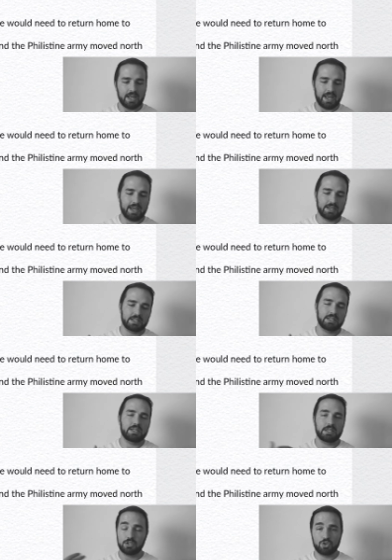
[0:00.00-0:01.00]
and
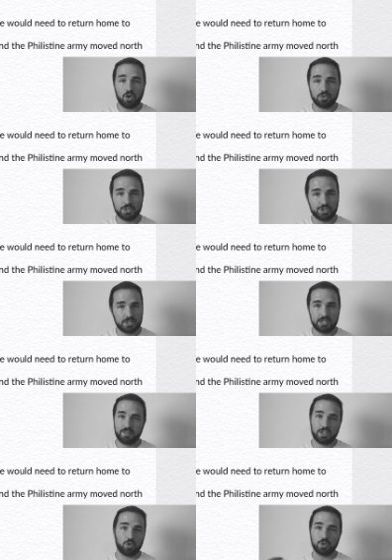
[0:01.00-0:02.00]
he acknowledged that
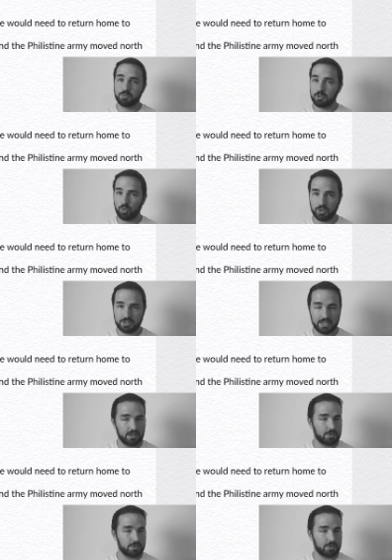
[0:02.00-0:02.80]
David had always been loyal to him.